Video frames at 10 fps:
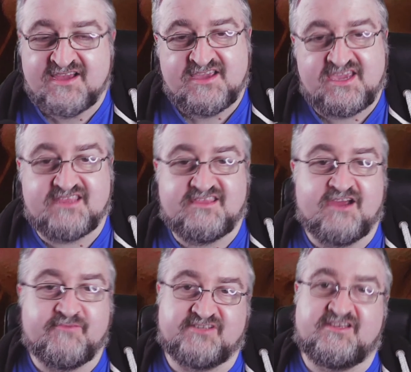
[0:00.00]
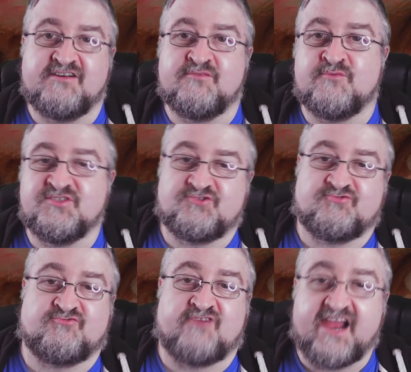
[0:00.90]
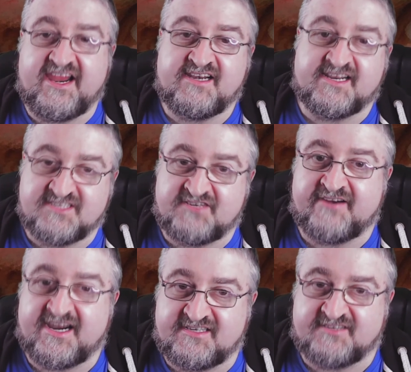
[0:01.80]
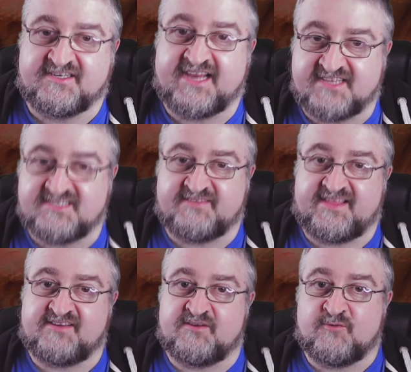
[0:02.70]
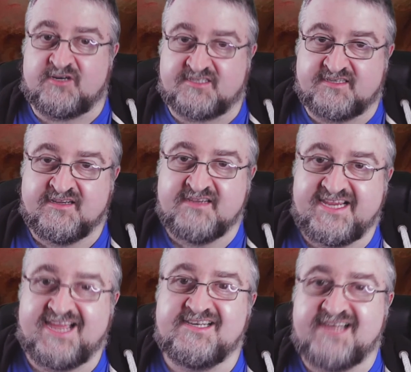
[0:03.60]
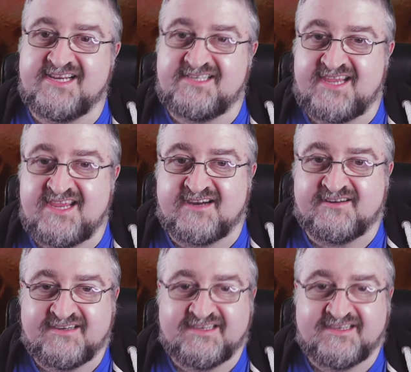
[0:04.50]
you can tell me Tillman was trying as a director to get this thing to work. He had an idea.